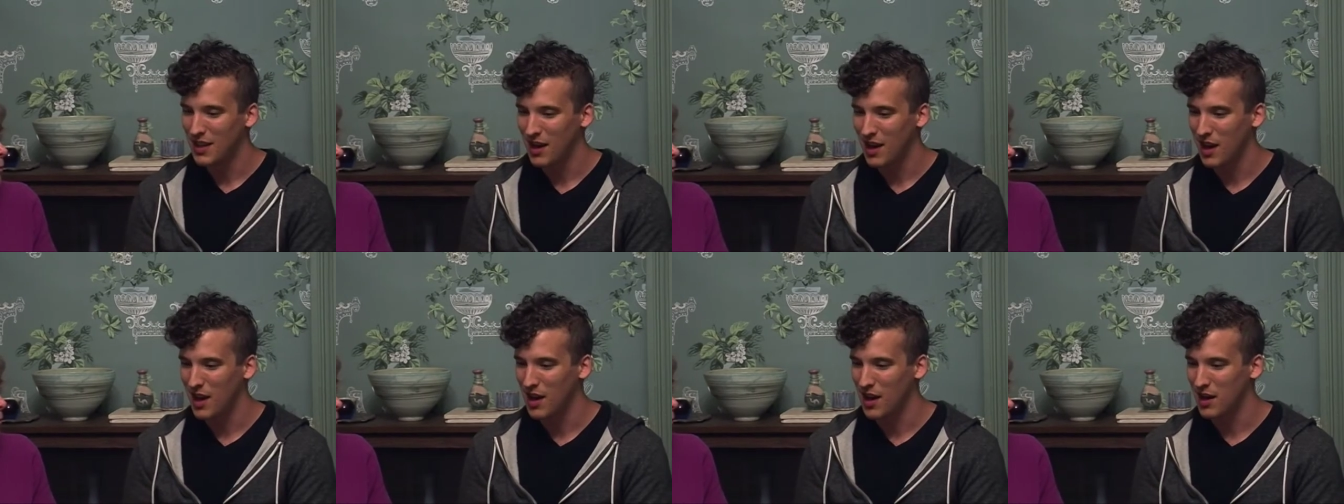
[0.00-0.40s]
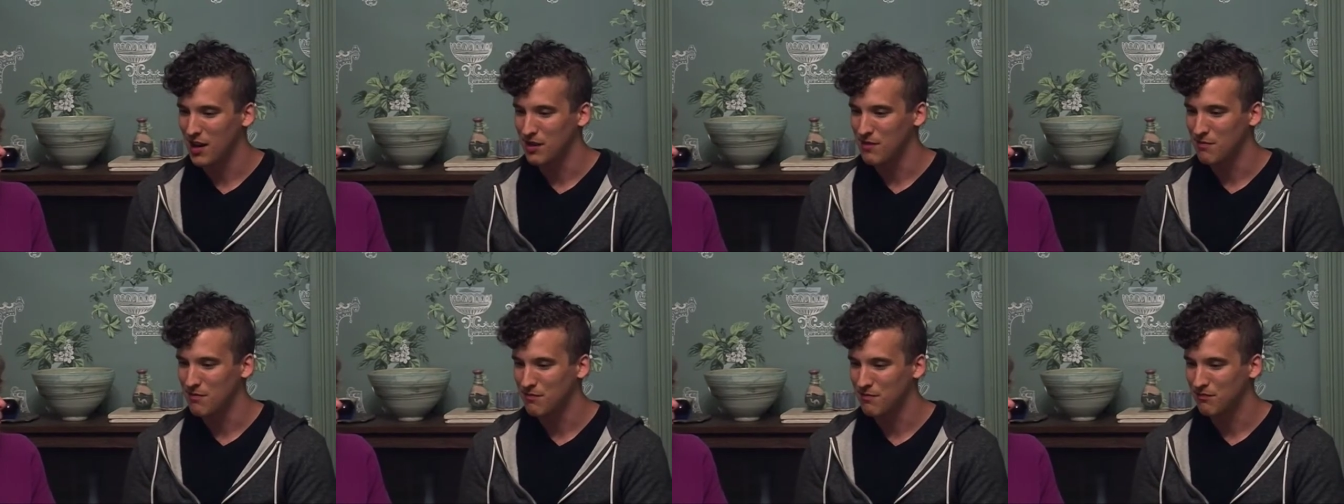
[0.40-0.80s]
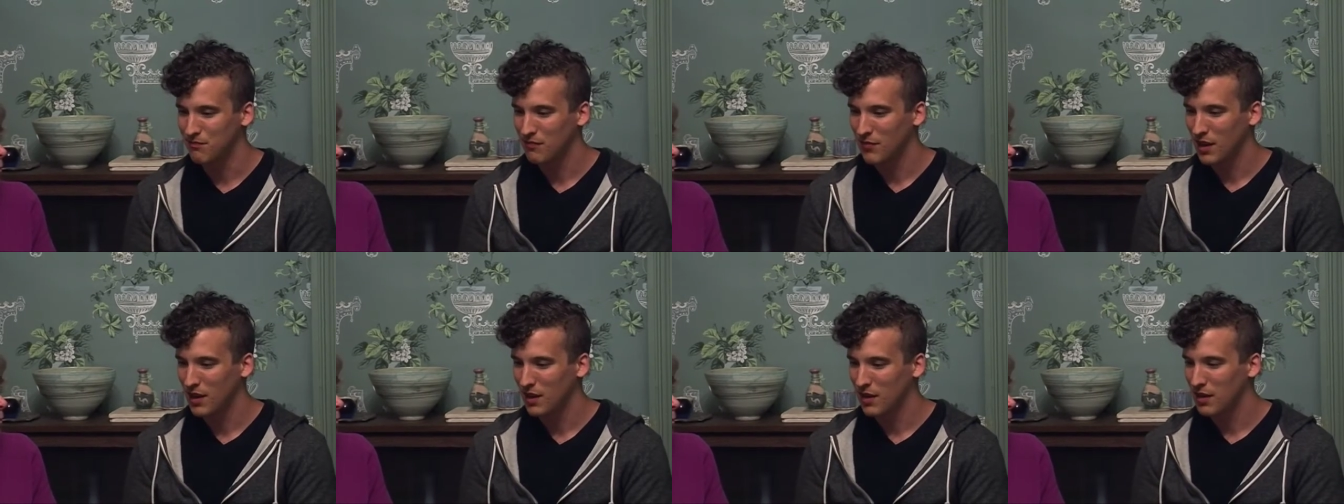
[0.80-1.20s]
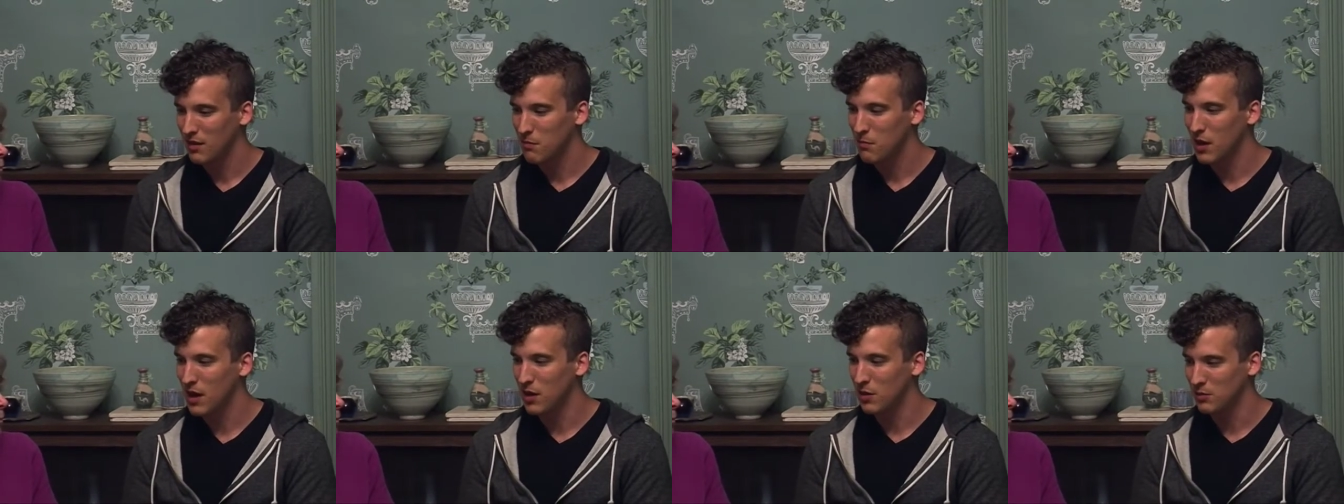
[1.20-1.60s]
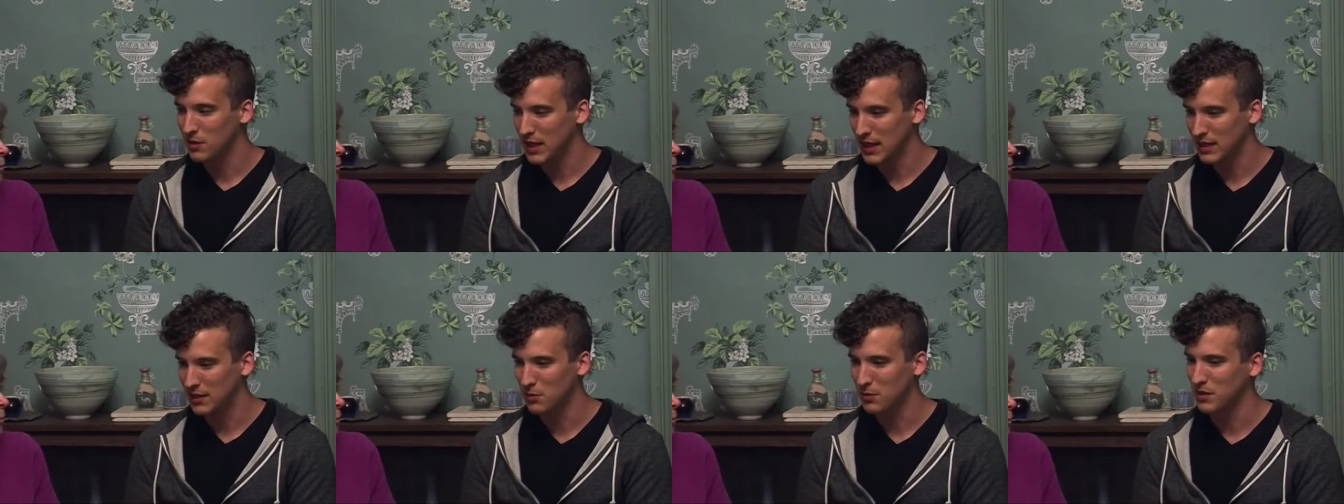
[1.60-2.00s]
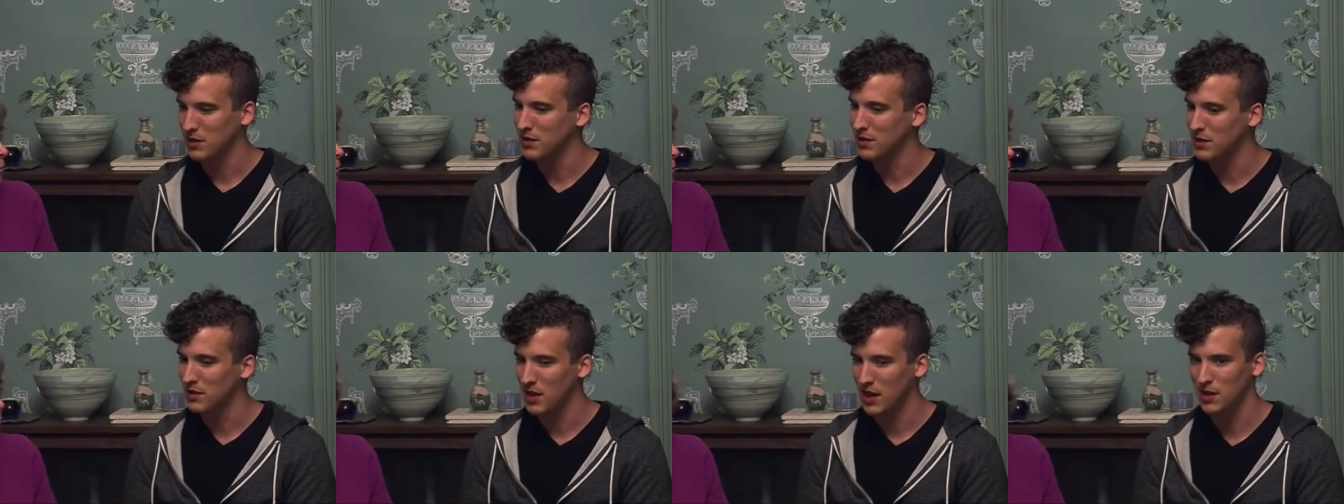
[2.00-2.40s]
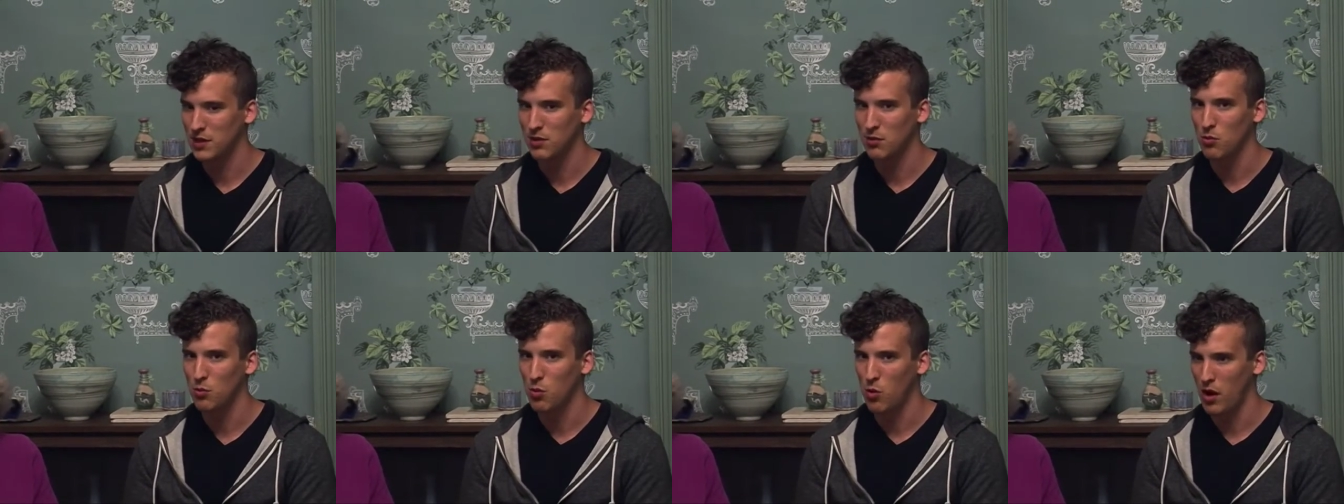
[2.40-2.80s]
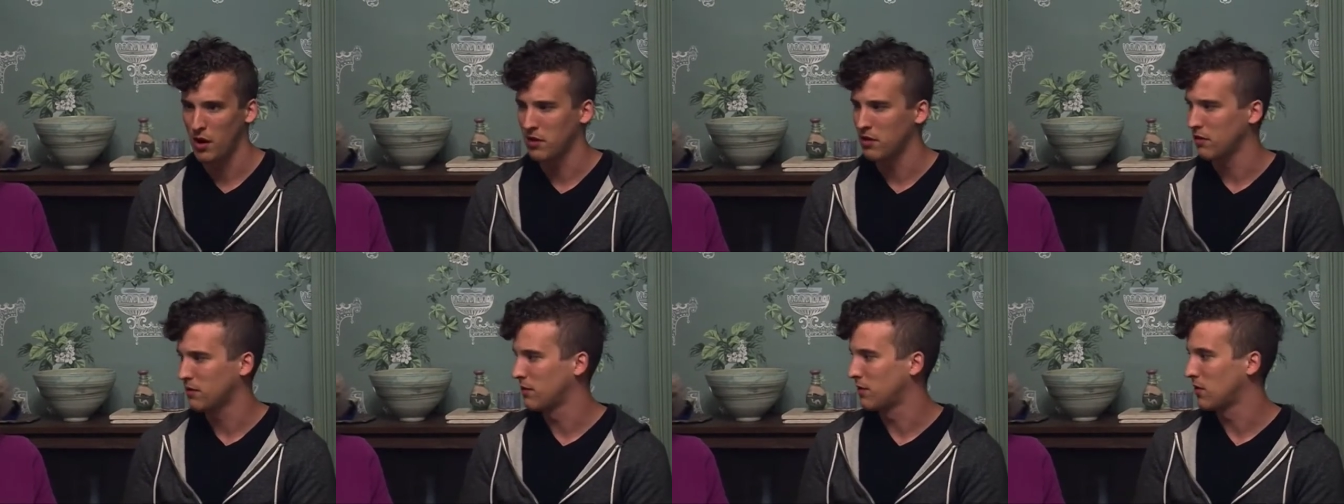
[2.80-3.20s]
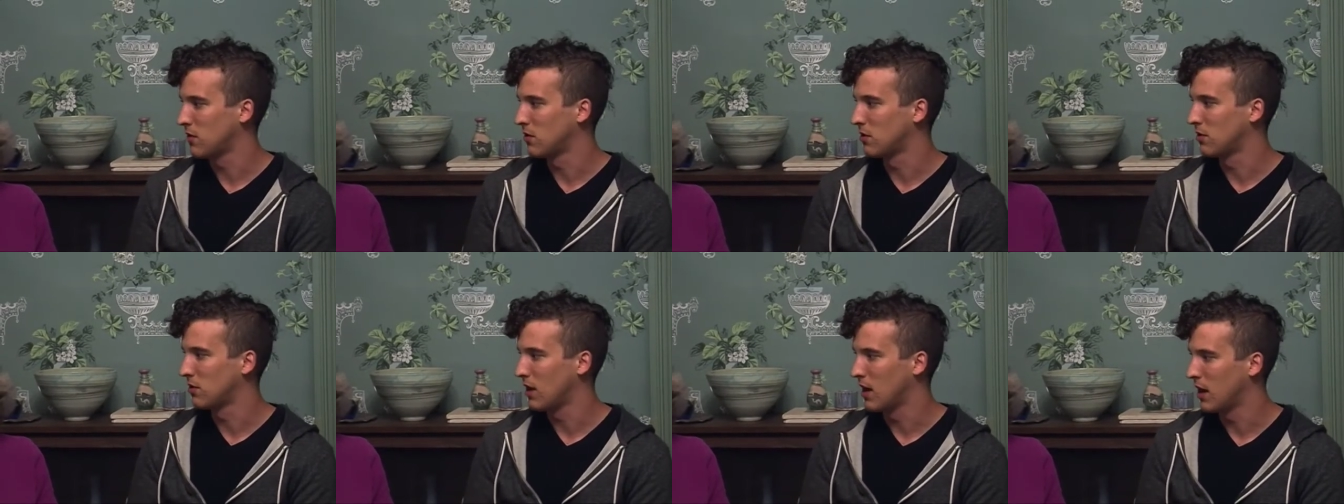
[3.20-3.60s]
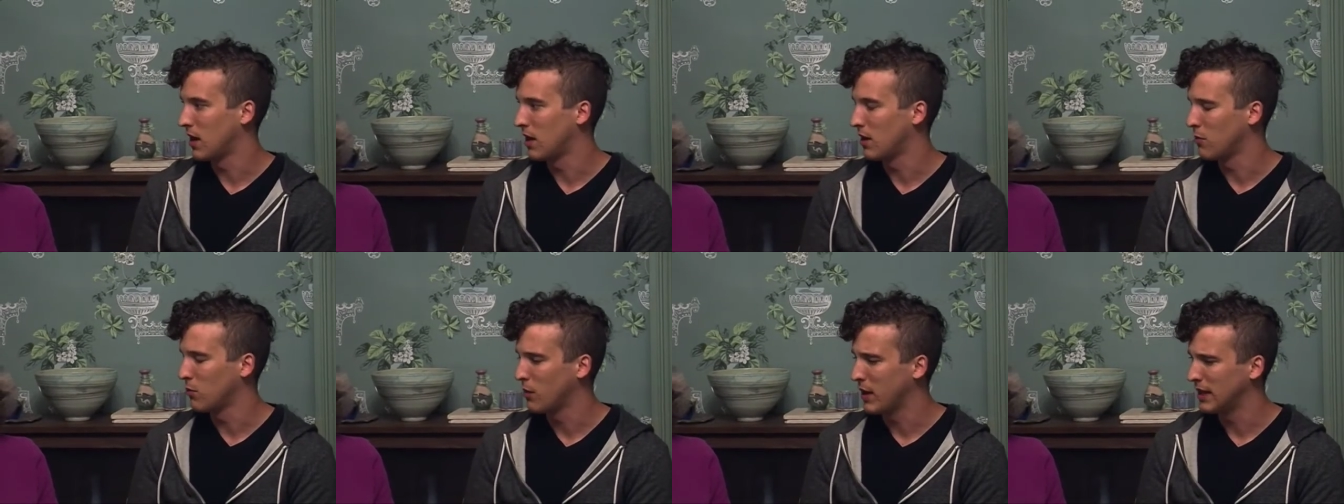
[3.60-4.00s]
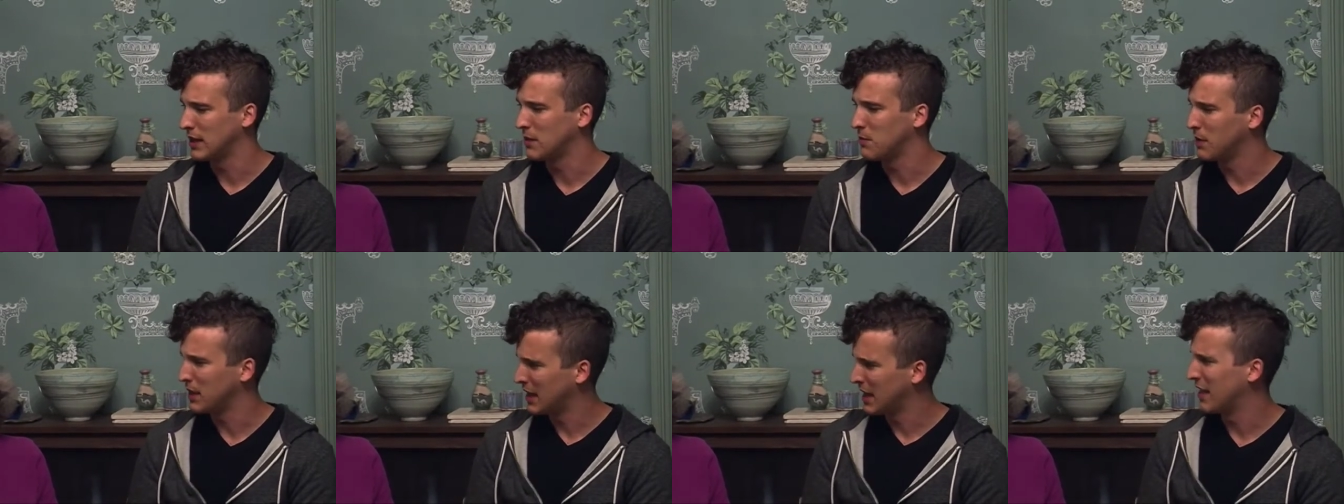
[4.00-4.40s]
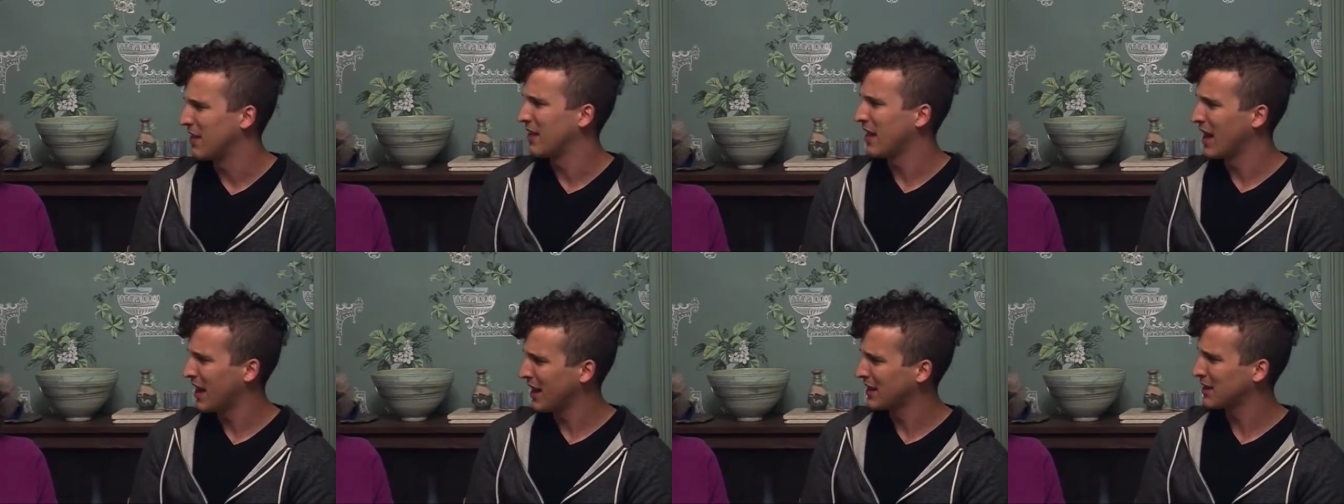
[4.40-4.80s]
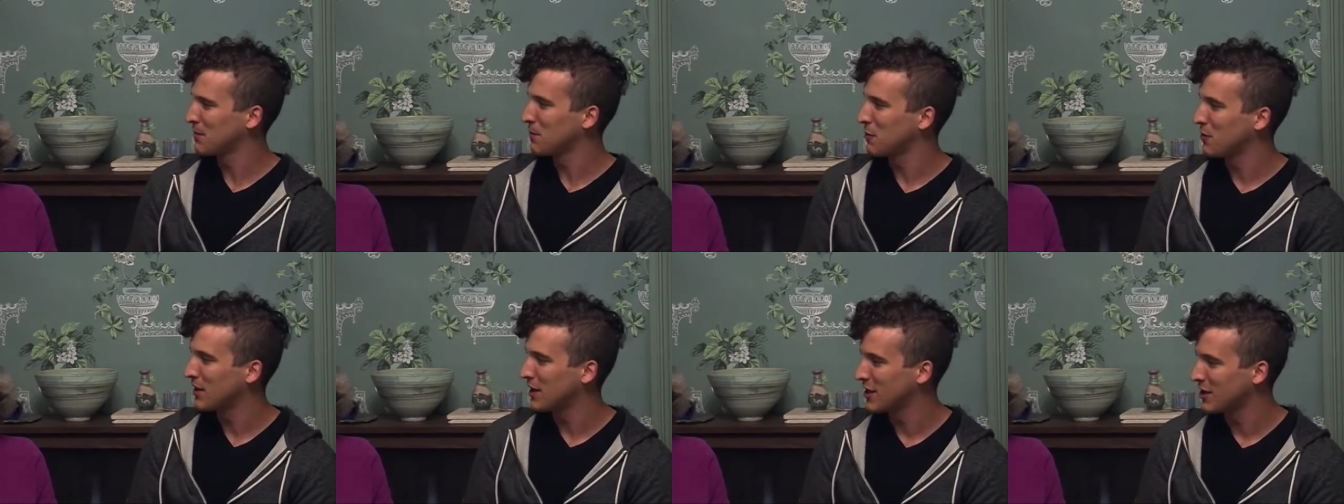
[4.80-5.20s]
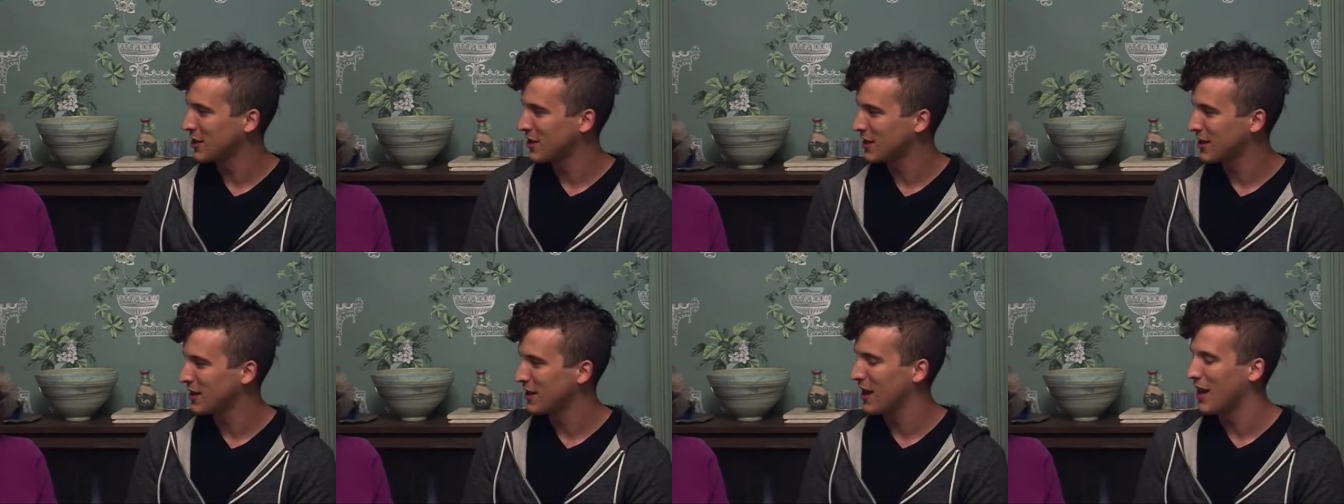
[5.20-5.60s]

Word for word: Um, but Odets was such a wonderful uh, way to begin that exploration,